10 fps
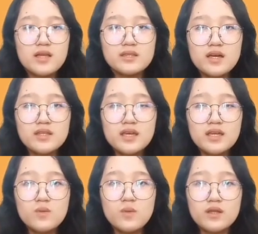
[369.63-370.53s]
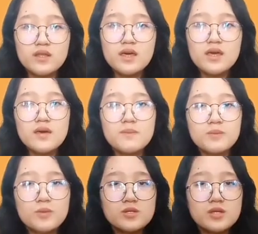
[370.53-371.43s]
1081
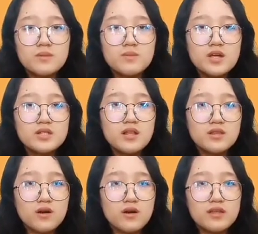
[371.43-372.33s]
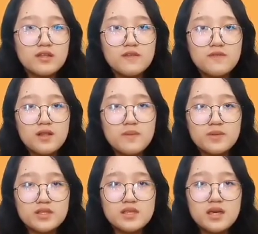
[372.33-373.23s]
imposing martial law in the Philippines